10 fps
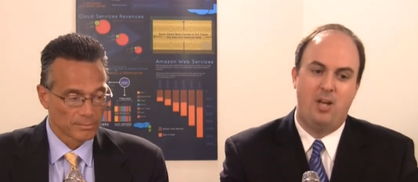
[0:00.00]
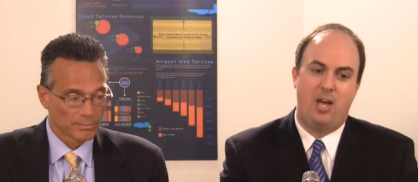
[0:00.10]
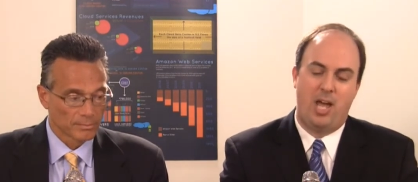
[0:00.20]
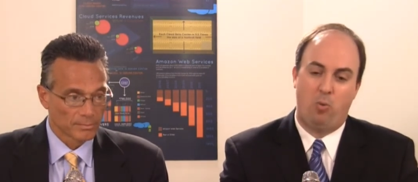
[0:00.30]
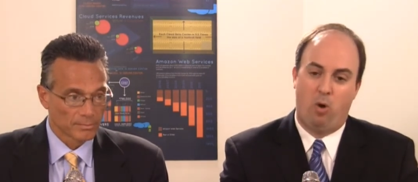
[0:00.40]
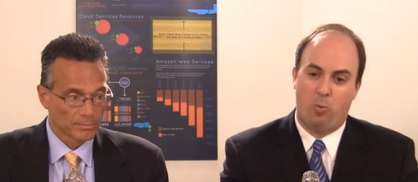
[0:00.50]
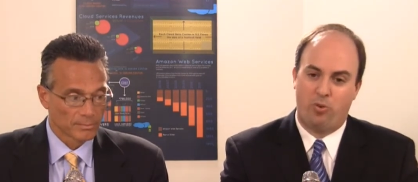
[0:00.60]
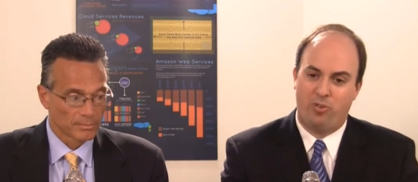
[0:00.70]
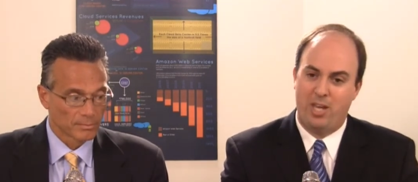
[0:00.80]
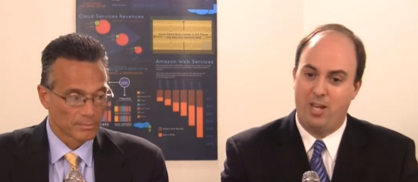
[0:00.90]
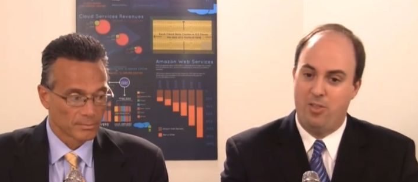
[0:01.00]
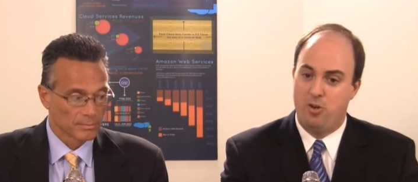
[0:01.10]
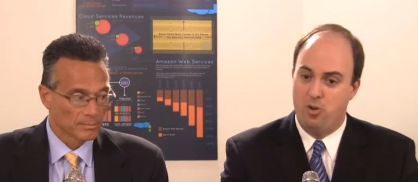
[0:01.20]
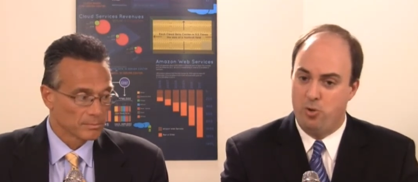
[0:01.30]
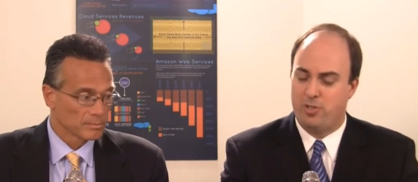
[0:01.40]
Speaker 1: And what we're seeing in the
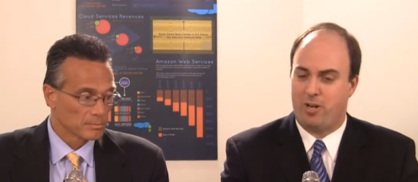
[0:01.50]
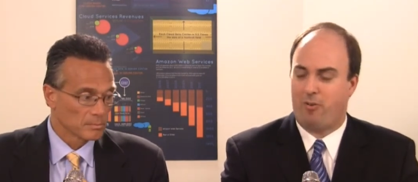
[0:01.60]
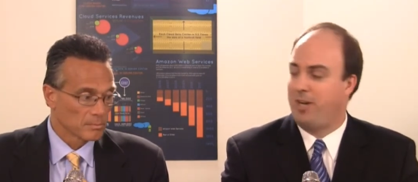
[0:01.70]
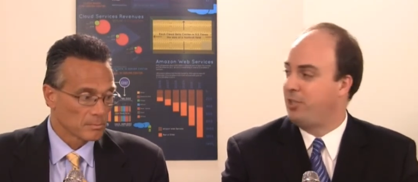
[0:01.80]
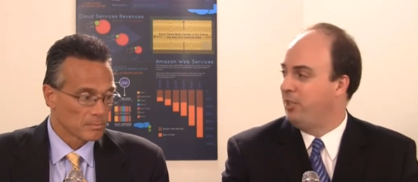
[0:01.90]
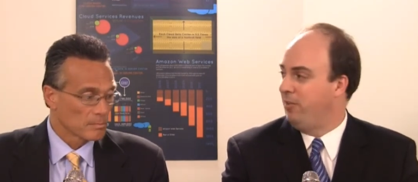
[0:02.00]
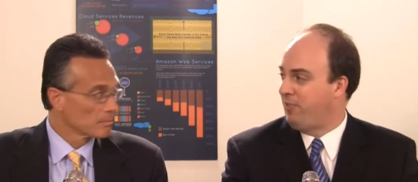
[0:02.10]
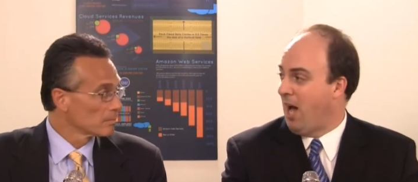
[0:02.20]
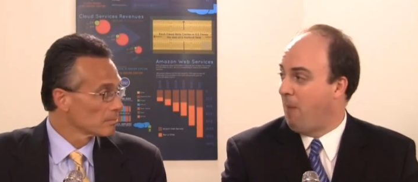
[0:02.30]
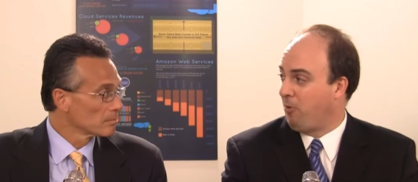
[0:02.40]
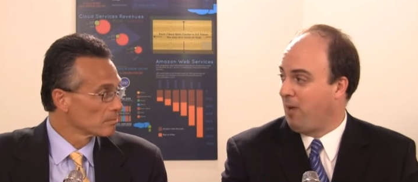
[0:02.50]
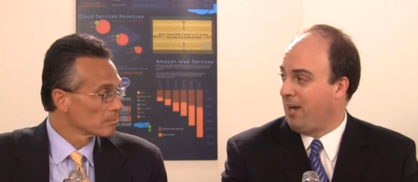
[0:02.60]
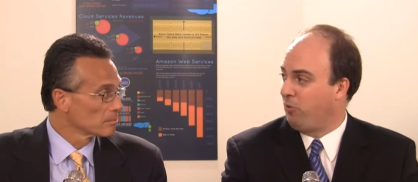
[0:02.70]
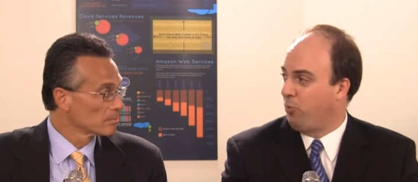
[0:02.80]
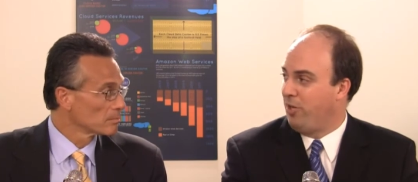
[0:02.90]
new generation of top of rack
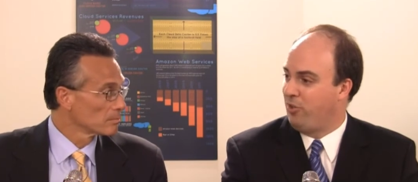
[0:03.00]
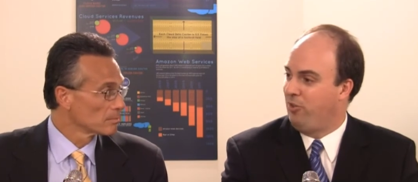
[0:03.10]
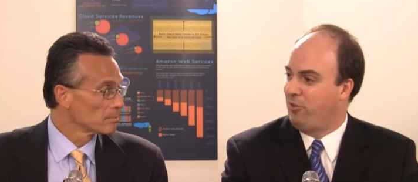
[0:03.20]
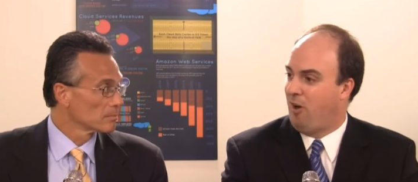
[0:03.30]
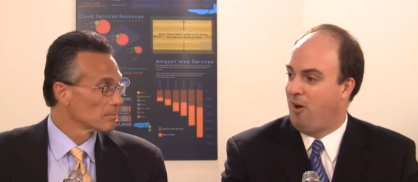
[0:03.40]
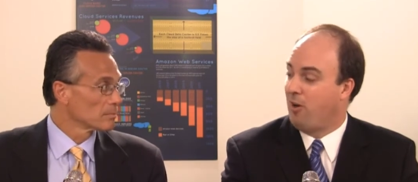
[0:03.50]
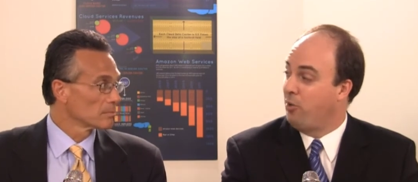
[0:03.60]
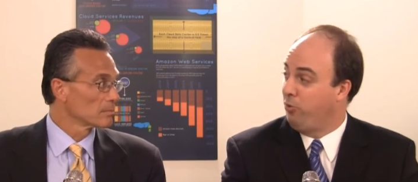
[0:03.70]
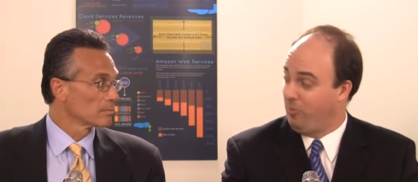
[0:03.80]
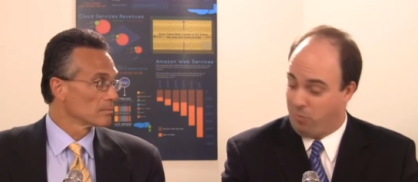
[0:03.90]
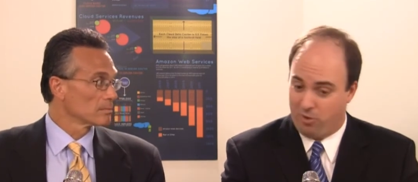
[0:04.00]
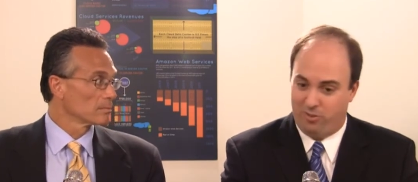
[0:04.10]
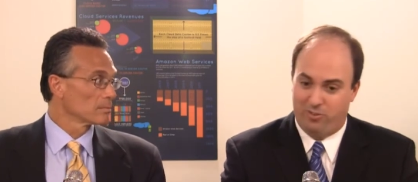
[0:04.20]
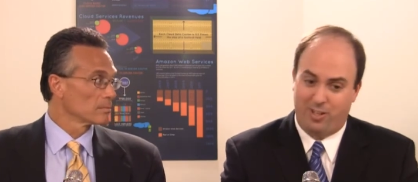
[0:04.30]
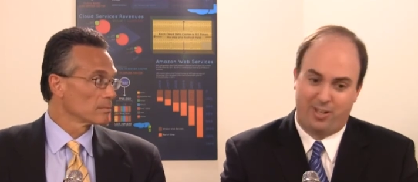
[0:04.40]
switches are using merchant
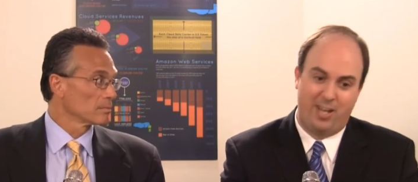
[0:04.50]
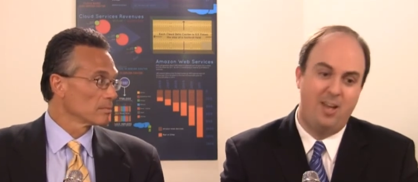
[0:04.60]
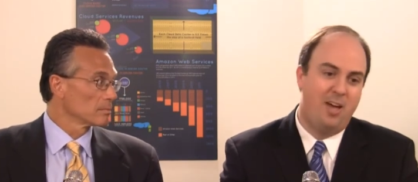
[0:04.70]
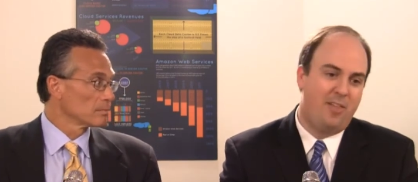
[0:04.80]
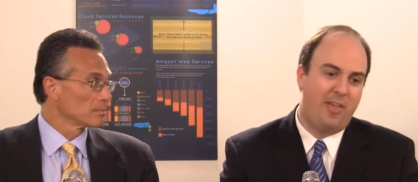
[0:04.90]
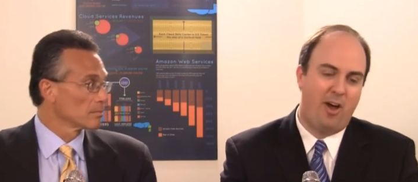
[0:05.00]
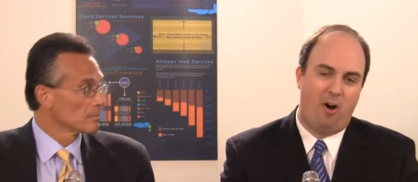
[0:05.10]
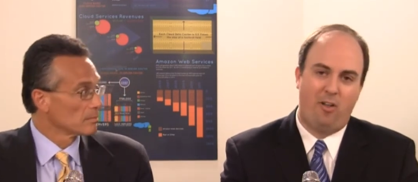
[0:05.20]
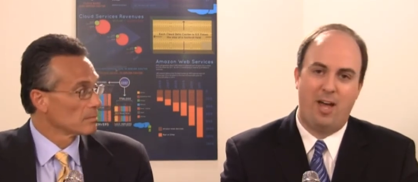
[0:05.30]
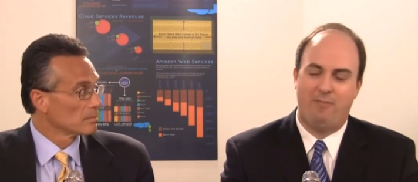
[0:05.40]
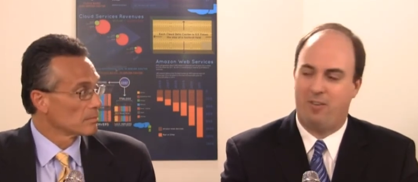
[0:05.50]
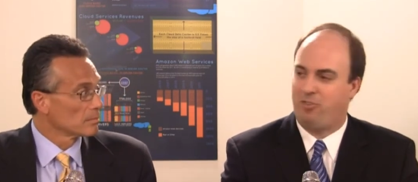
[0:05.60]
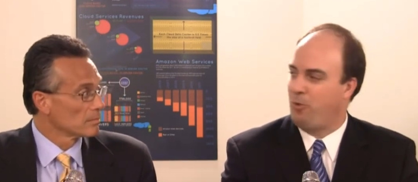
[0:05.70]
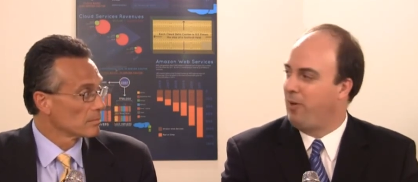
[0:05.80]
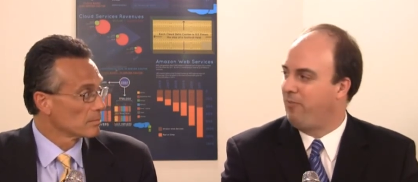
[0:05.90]
silicon, they all have
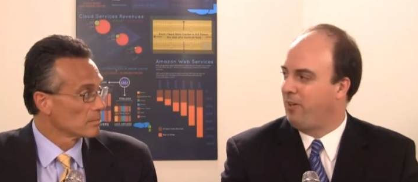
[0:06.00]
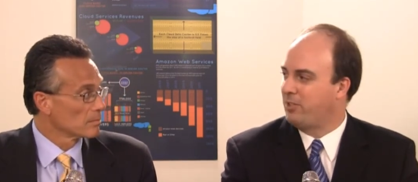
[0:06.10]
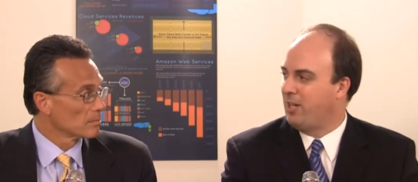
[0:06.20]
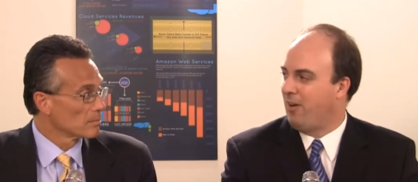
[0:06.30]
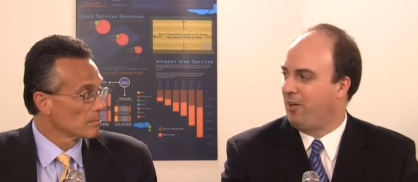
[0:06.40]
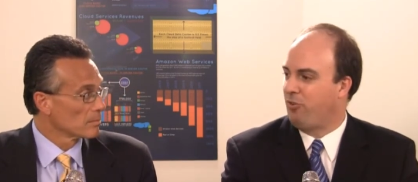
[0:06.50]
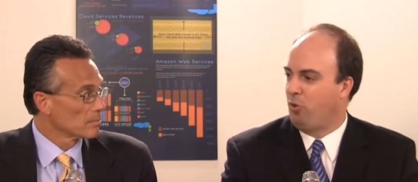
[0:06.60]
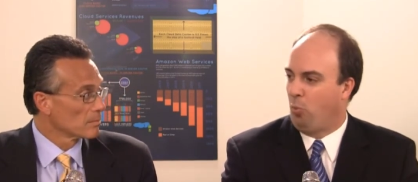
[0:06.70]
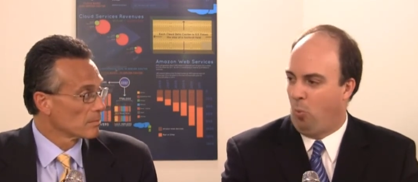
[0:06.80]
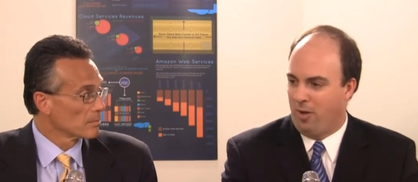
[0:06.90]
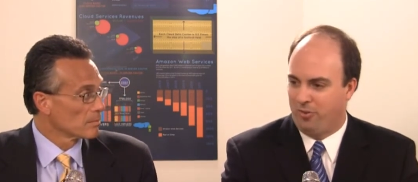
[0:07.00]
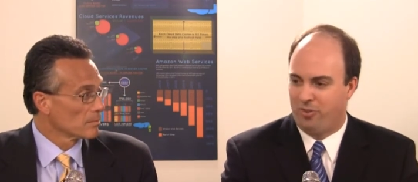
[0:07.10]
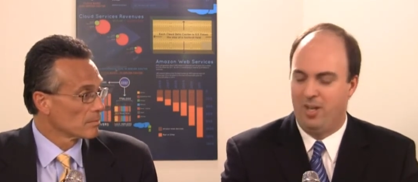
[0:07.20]
FCOE functionality. So once